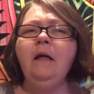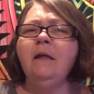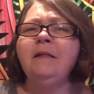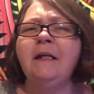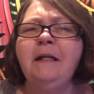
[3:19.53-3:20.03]

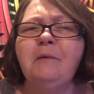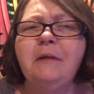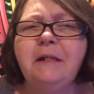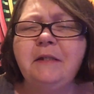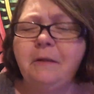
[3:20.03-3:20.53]
Unless I get
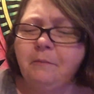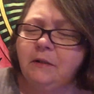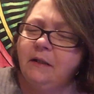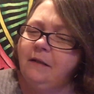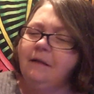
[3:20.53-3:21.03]
really
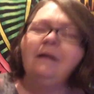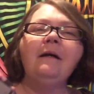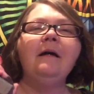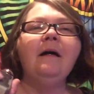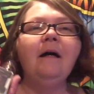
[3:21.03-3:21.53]
stumped.
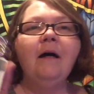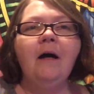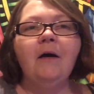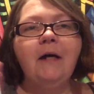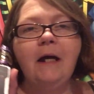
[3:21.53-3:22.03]

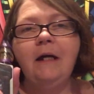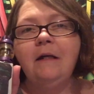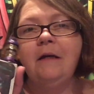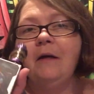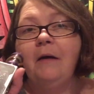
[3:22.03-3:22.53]

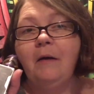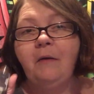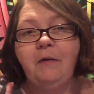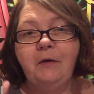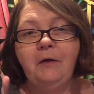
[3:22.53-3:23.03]
Okay,
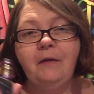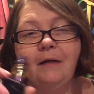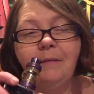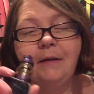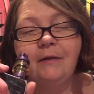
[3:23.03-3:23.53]
the good
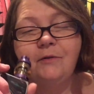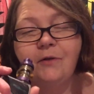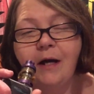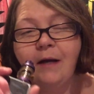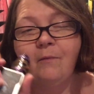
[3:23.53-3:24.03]
thing about the
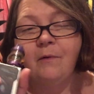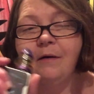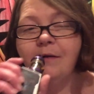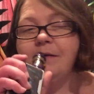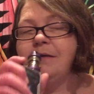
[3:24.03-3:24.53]
Drag
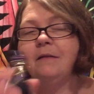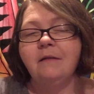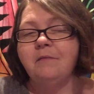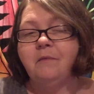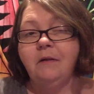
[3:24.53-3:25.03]
1
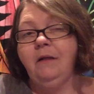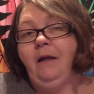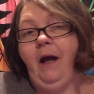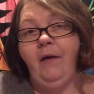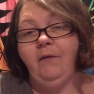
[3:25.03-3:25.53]
is we
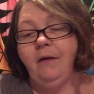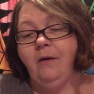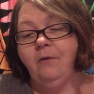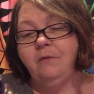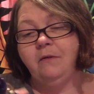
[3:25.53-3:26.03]
didn't have to
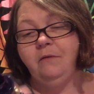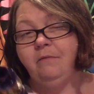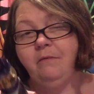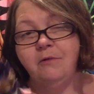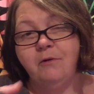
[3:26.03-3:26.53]
go
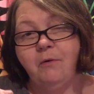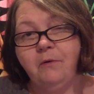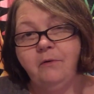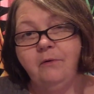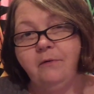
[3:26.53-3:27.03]

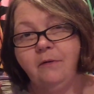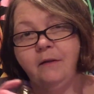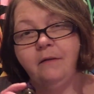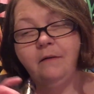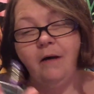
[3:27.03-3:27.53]
scrolling through
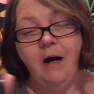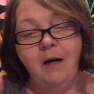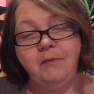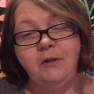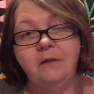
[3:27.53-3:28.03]
the
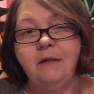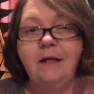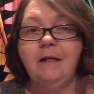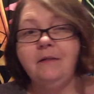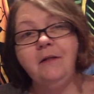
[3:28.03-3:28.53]
options. I
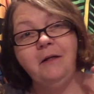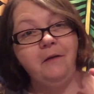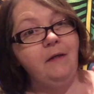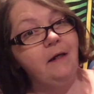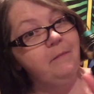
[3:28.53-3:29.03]
guess the
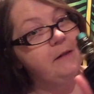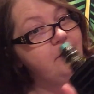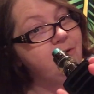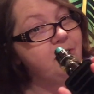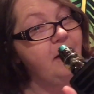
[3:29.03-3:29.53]
good thing about
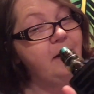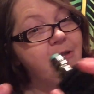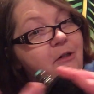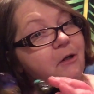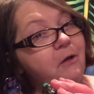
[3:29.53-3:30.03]
the
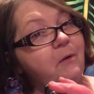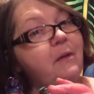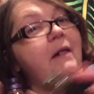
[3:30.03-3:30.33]
Drag 2